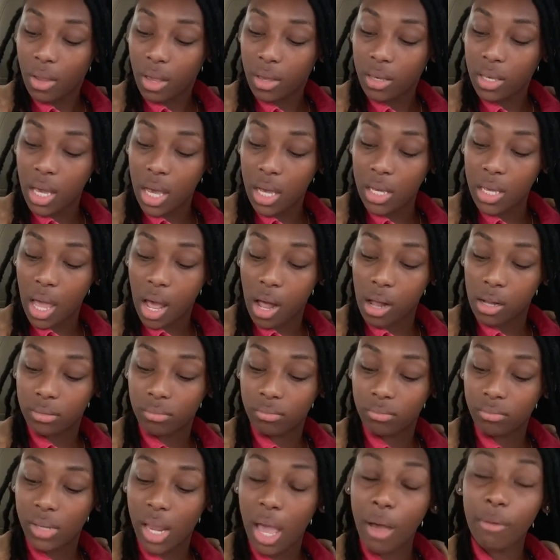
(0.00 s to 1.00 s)
Yeah, y'all.
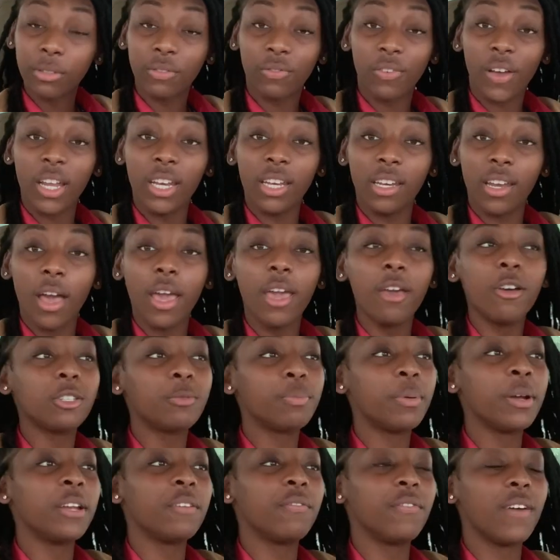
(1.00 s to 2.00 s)
That was funny, though. It was
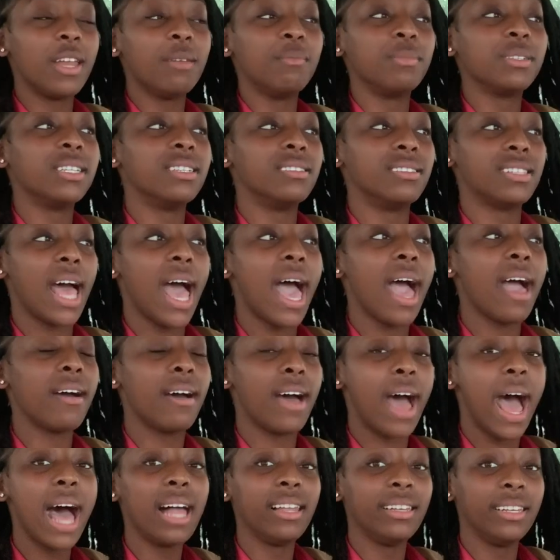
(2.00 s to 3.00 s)
pretty funny, because
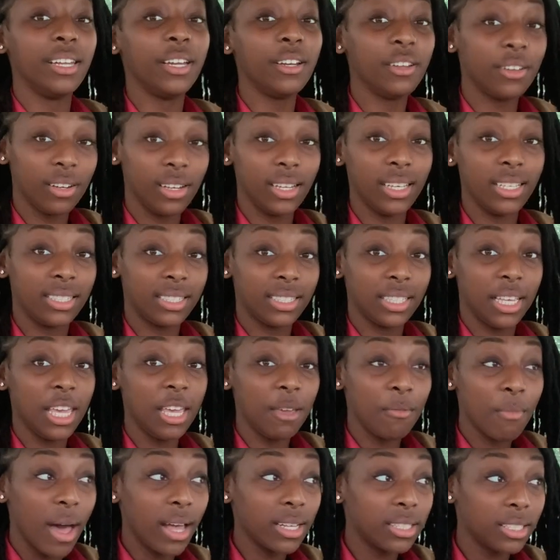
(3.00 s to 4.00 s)
I literally
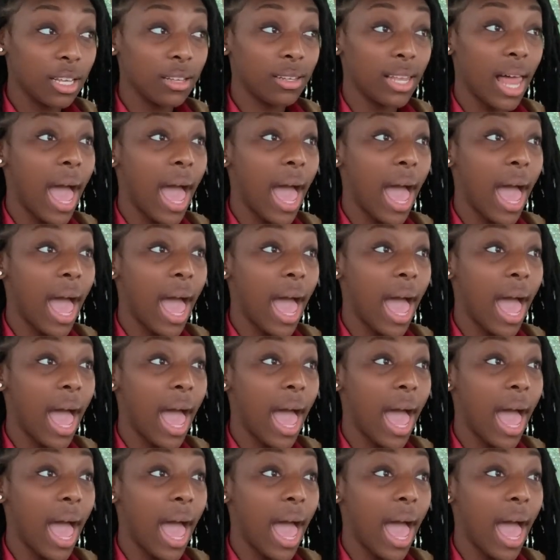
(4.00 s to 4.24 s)
seen myself.